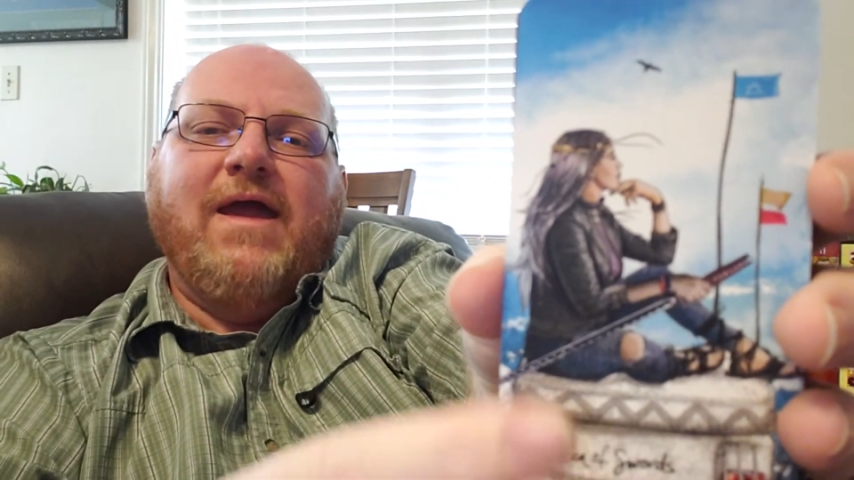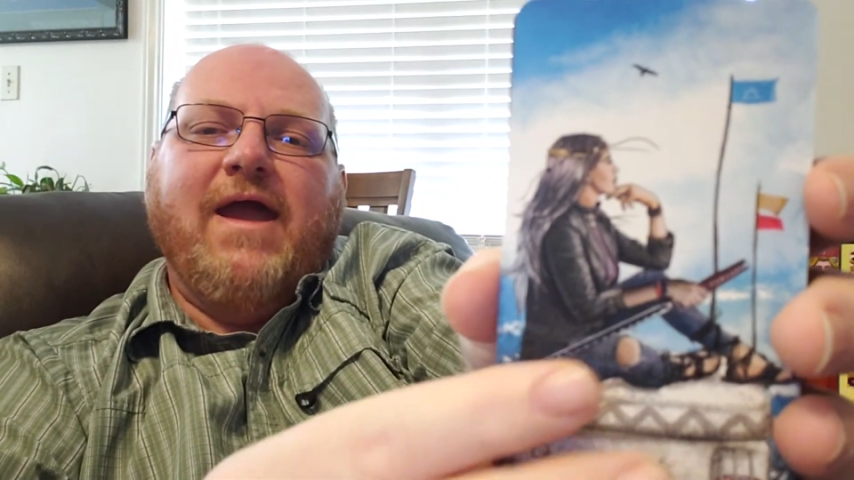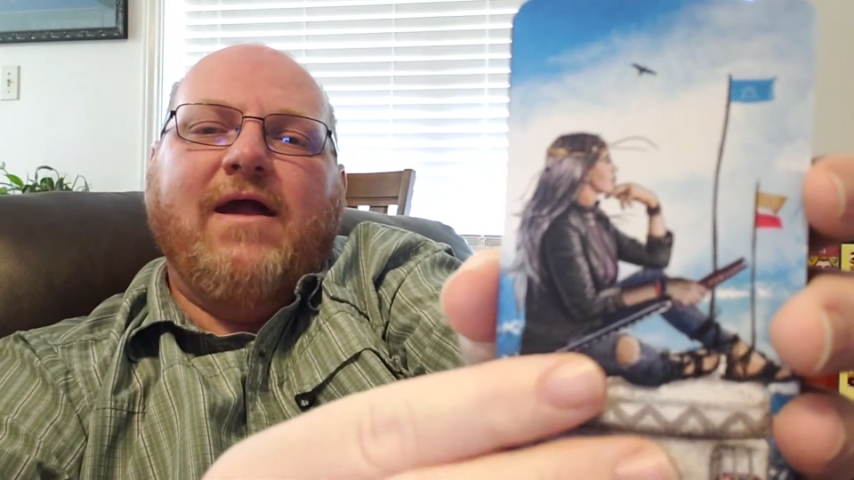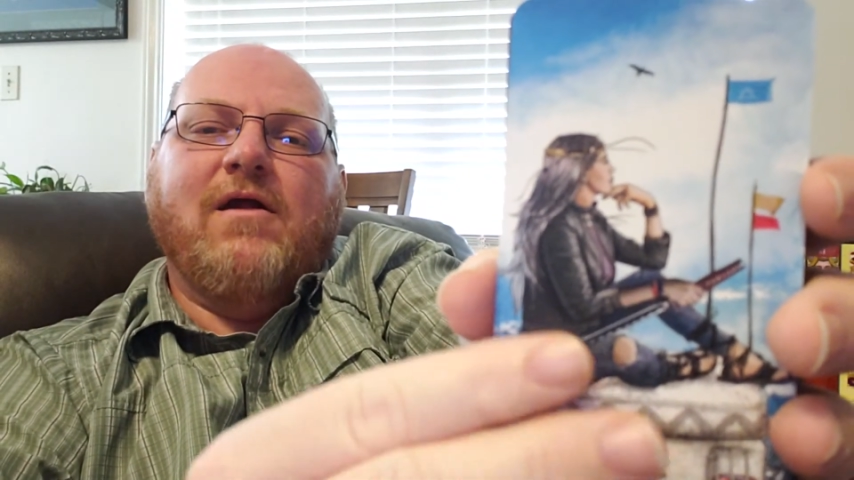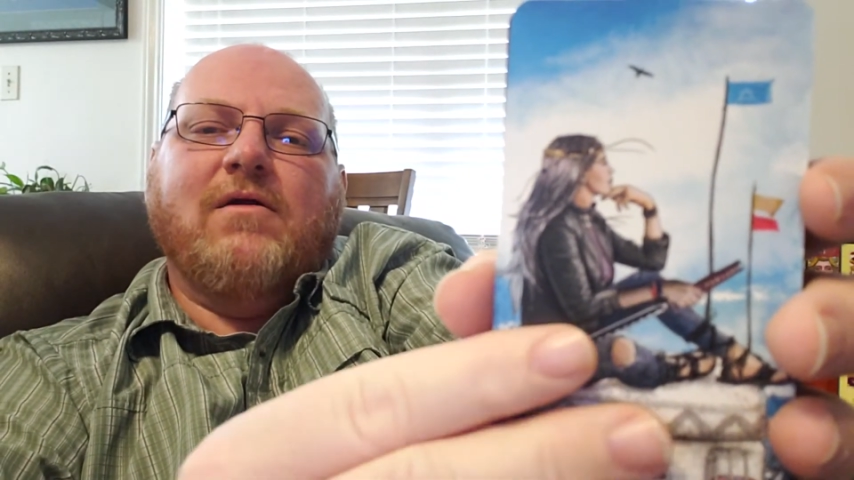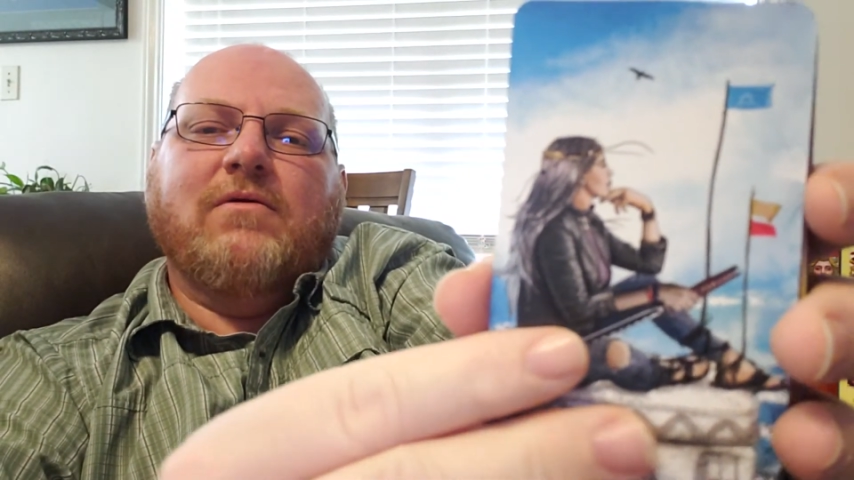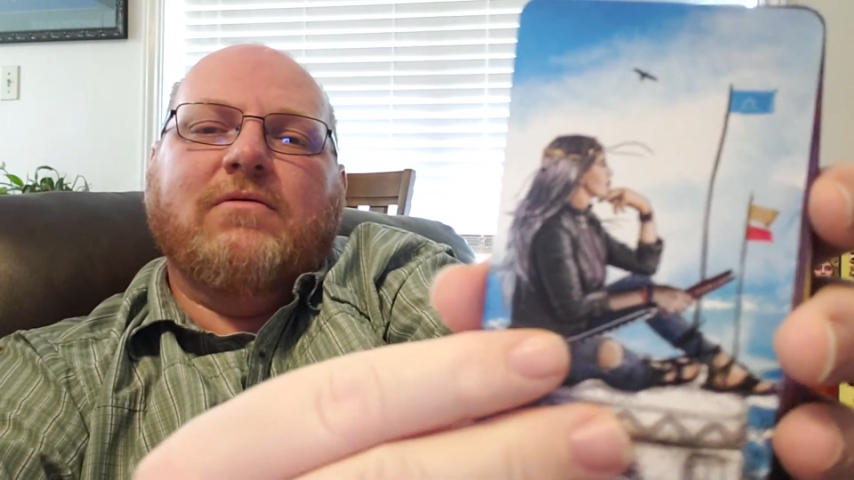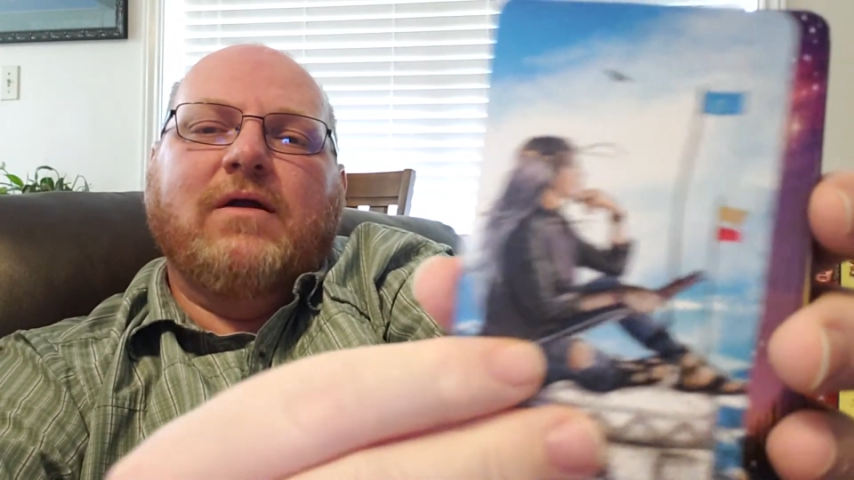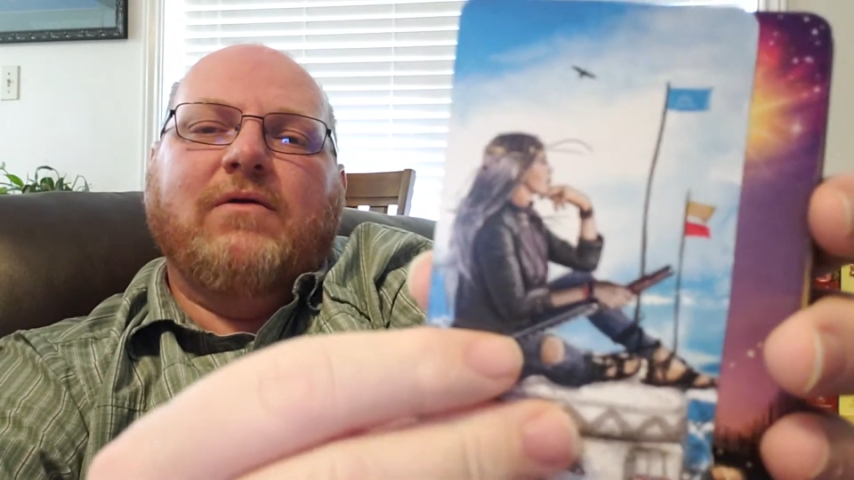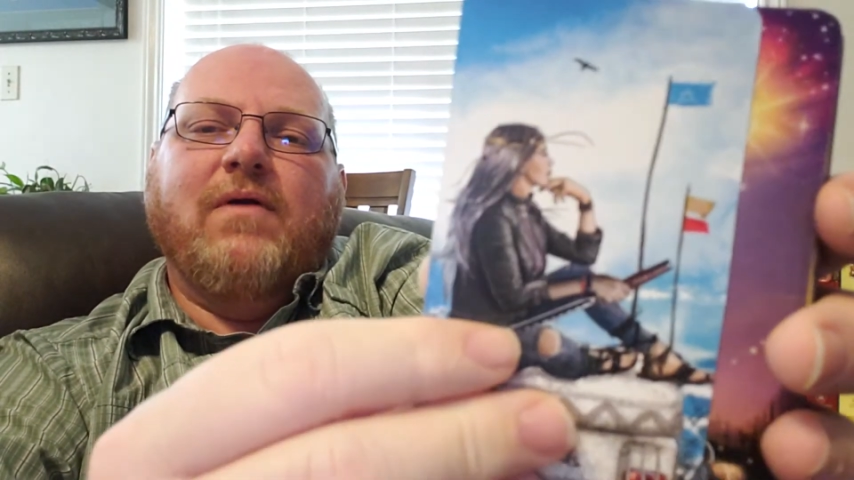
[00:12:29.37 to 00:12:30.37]
hair,
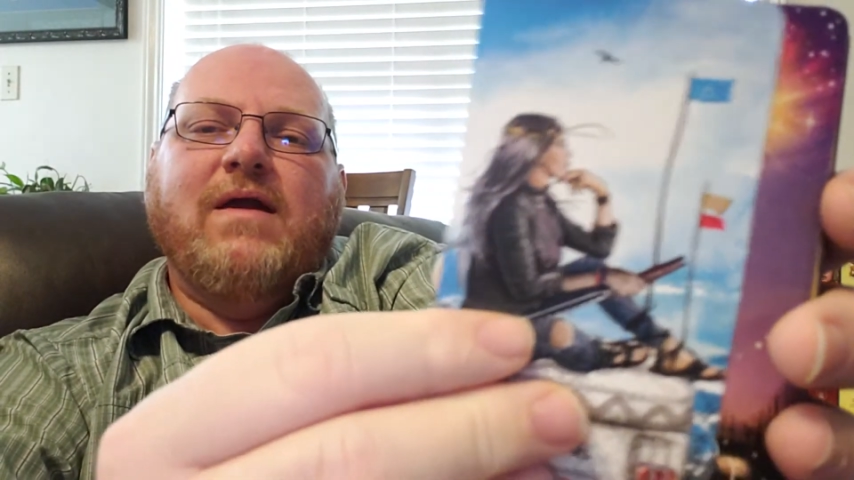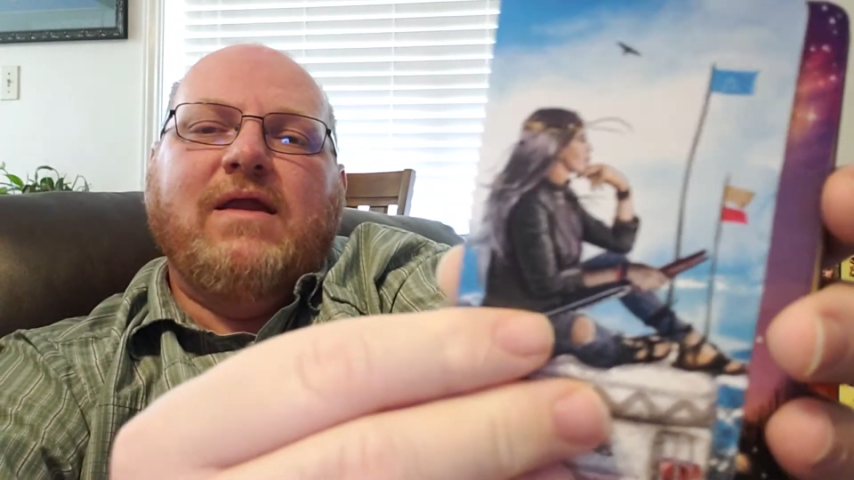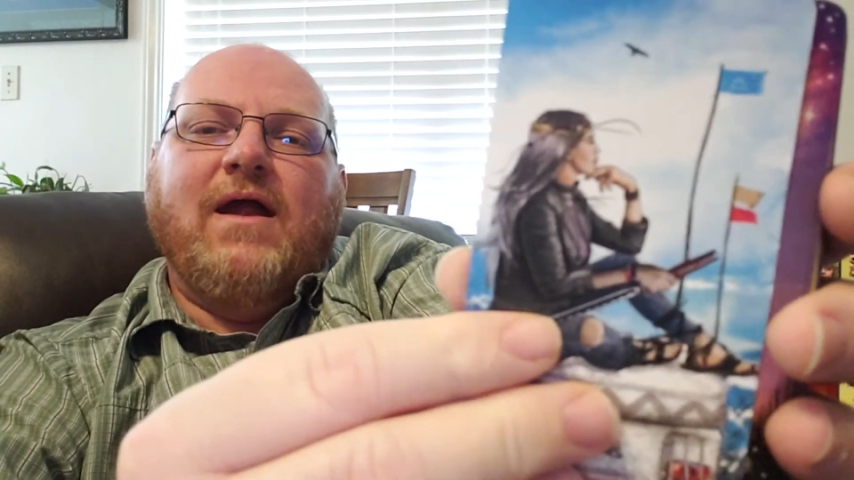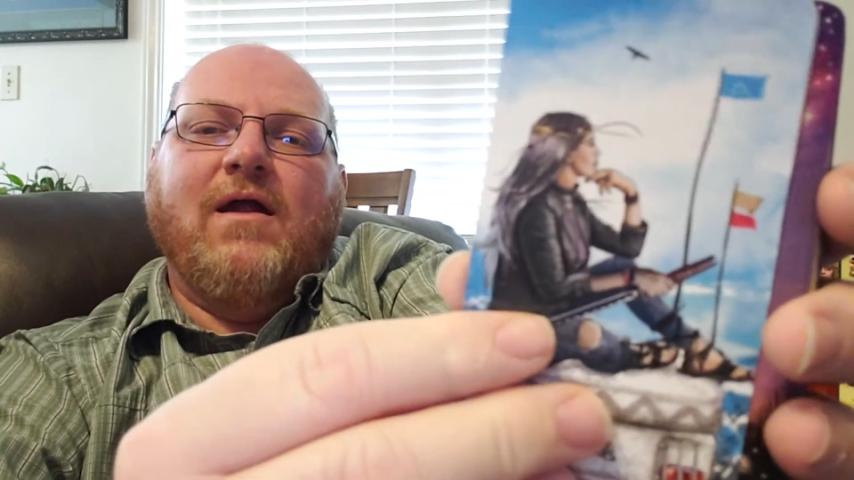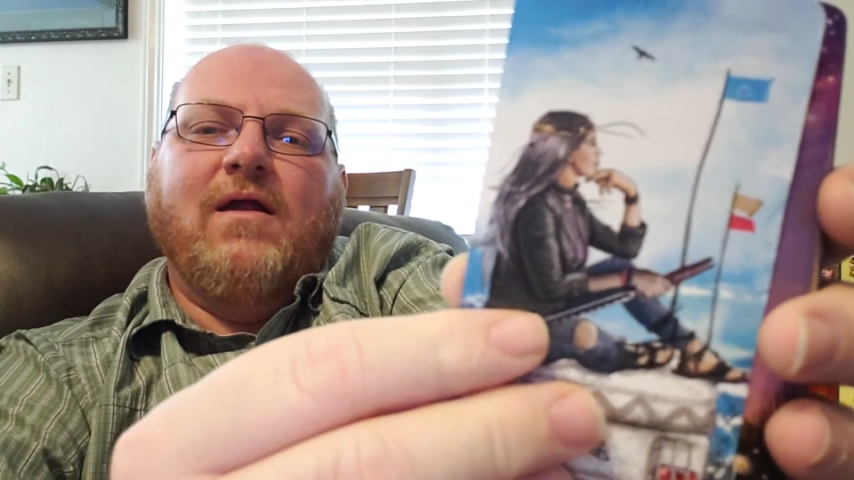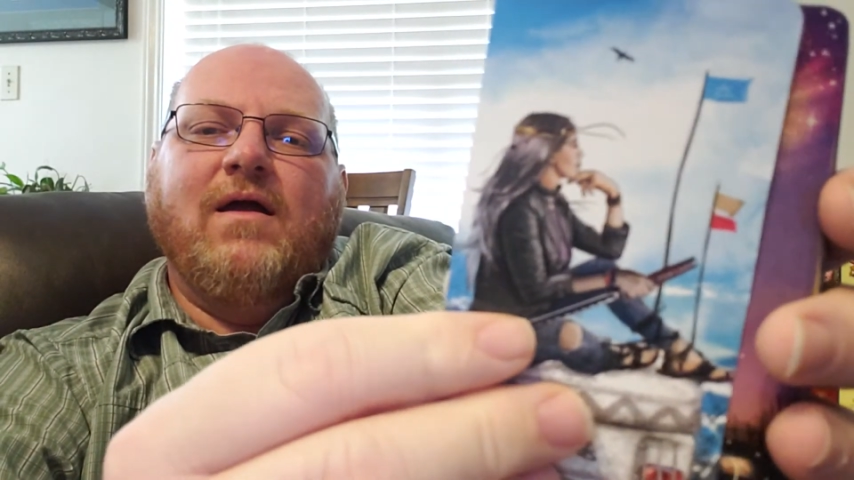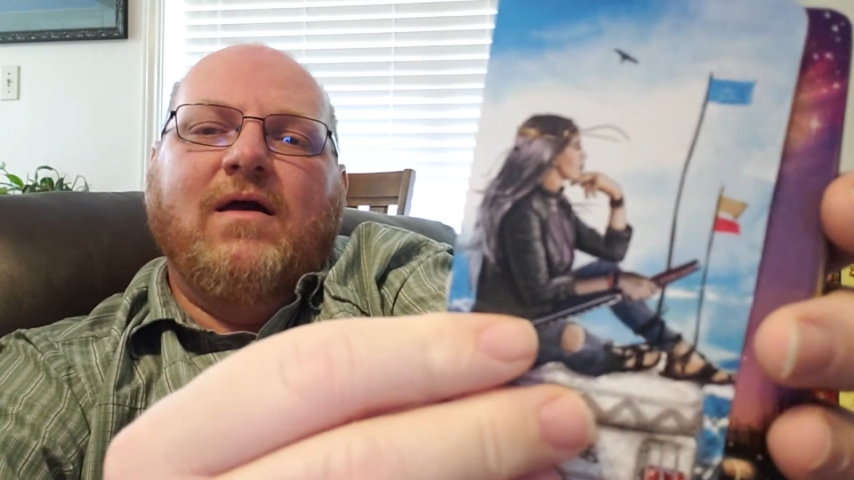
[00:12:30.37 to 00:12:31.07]
green hair.